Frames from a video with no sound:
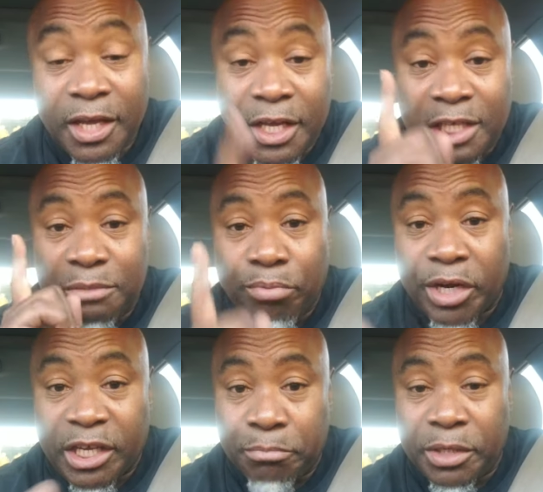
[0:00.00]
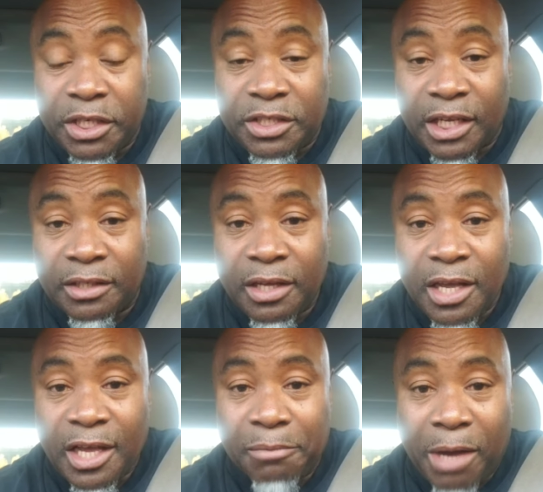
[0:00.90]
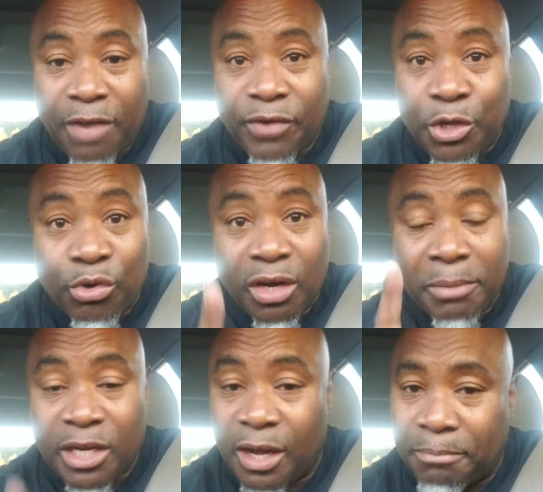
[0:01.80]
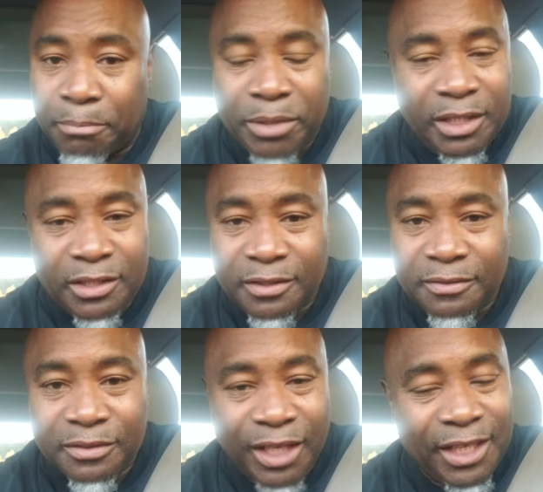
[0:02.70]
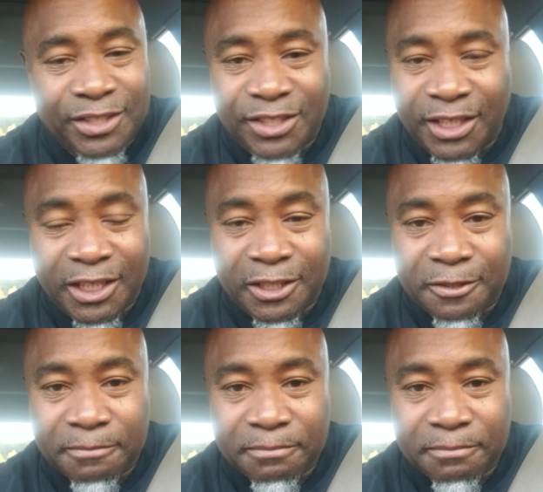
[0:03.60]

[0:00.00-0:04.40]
He's bringing peace. And, and matter of fact, you're going to become the peace that he sends.